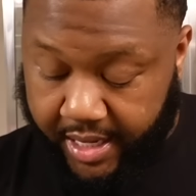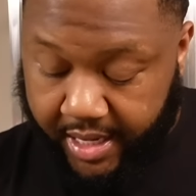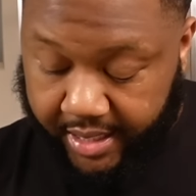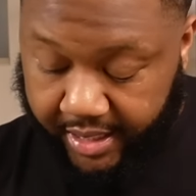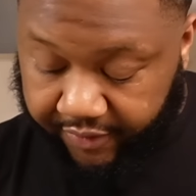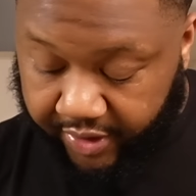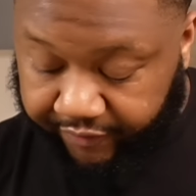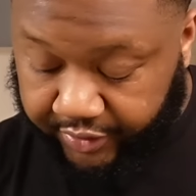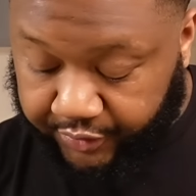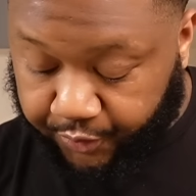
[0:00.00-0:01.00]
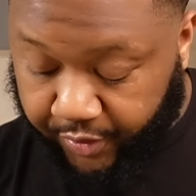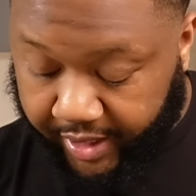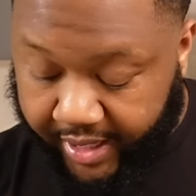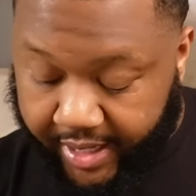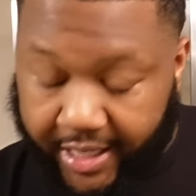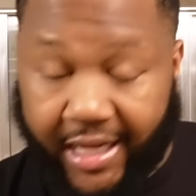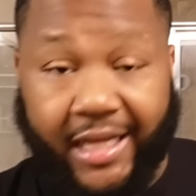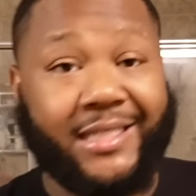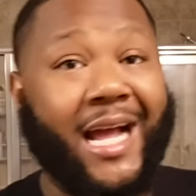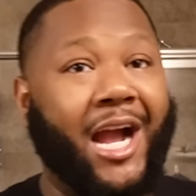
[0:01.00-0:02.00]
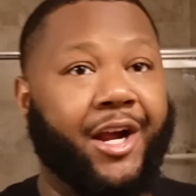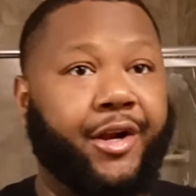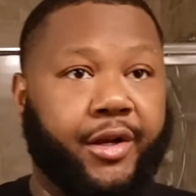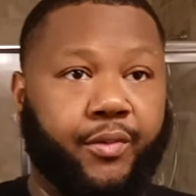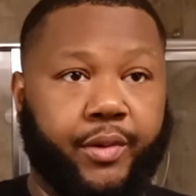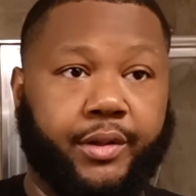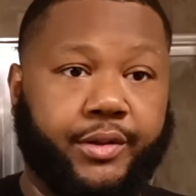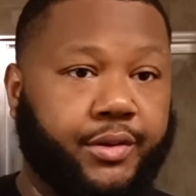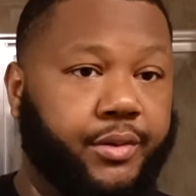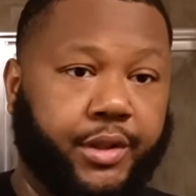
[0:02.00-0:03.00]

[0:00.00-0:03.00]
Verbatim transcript: And if it's red, it is higher than 102.